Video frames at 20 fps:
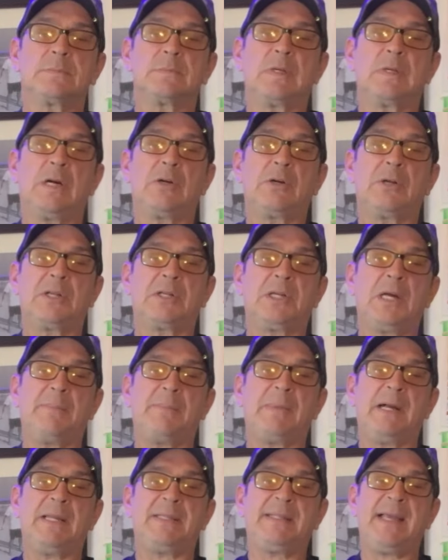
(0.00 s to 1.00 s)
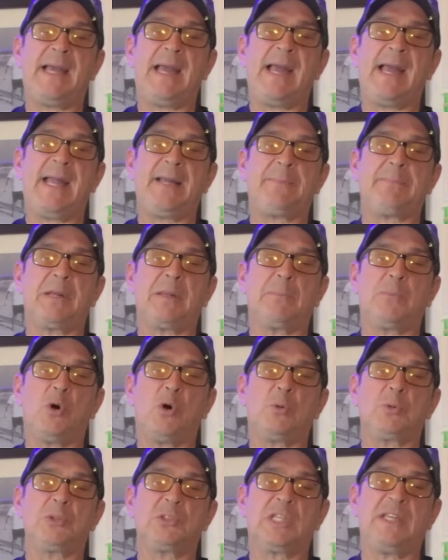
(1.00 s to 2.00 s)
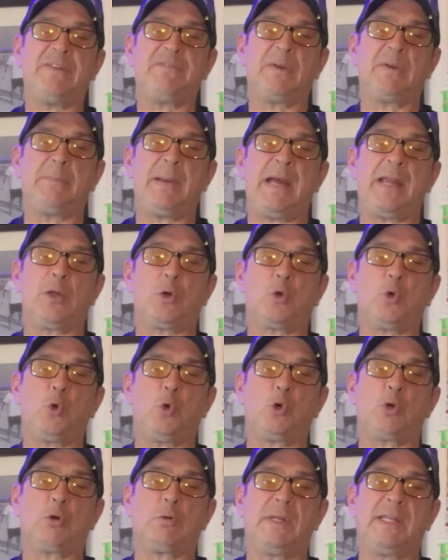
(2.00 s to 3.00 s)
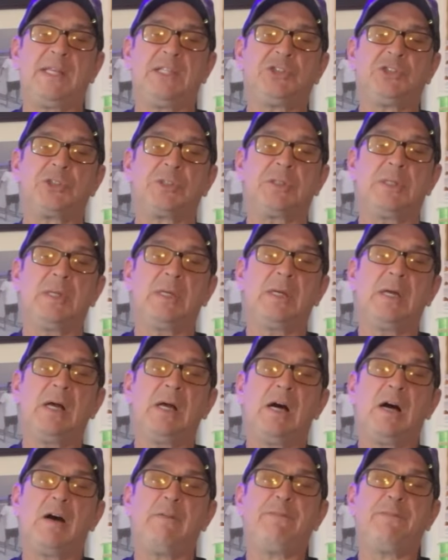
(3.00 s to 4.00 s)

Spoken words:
I'm going to cut my tag, but I'm always leaving about a 1/4 inch of